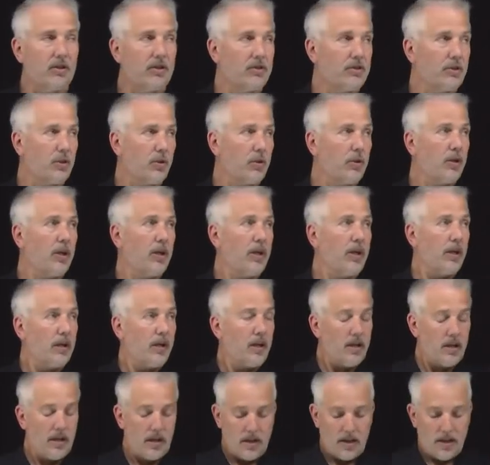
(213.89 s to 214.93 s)
So
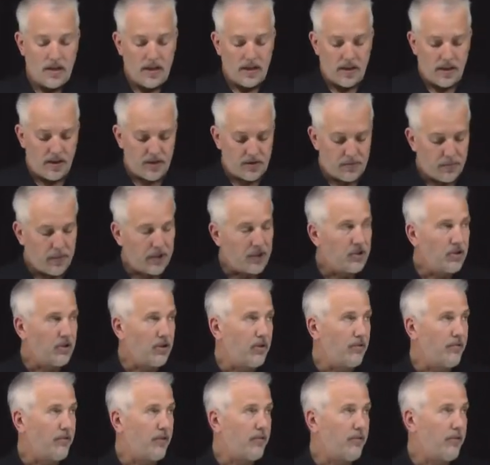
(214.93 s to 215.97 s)
this picture
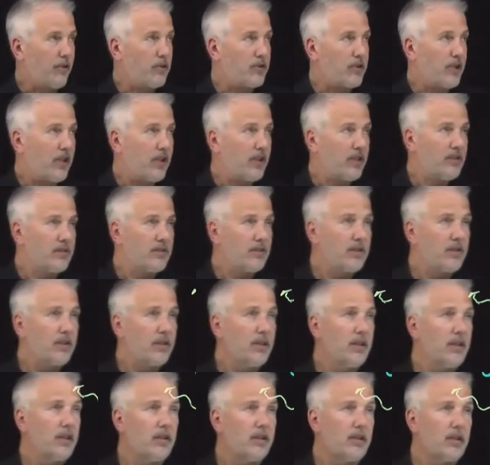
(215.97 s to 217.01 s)
of the photons
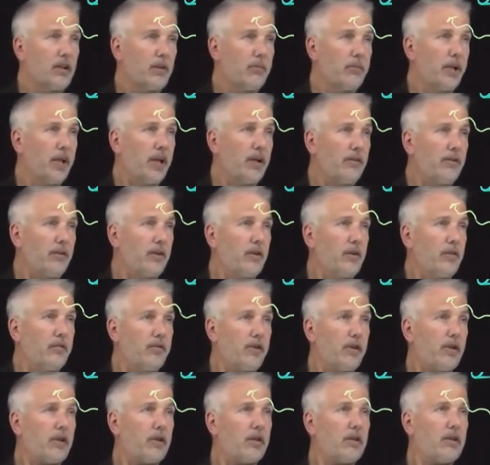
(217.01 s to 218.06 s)
coming out of
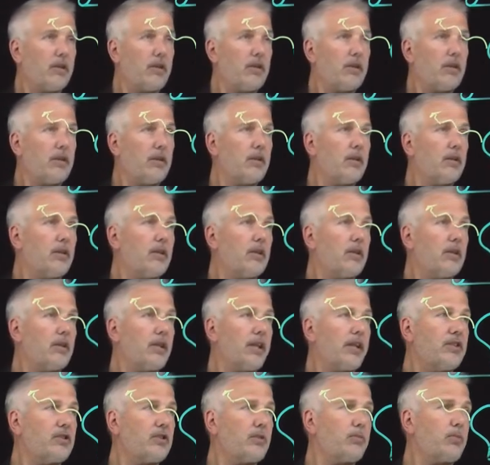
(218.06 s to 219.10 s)
the
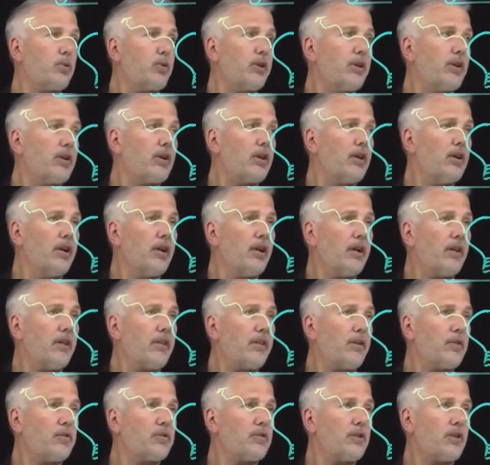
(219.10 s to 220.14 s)
laser pointer,
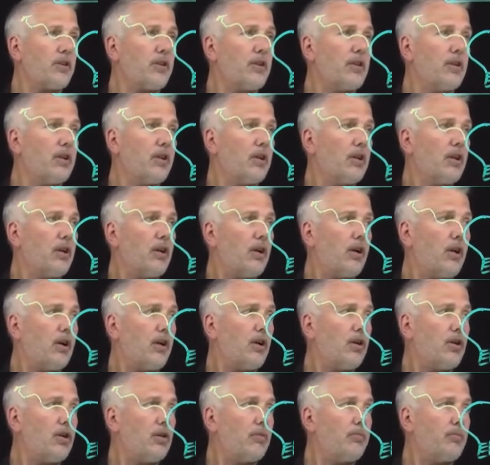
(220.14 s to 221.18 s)
those are
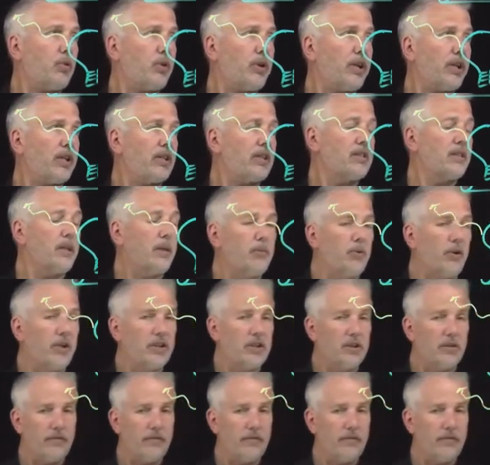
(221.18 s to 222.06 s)
all pointing in the same direction.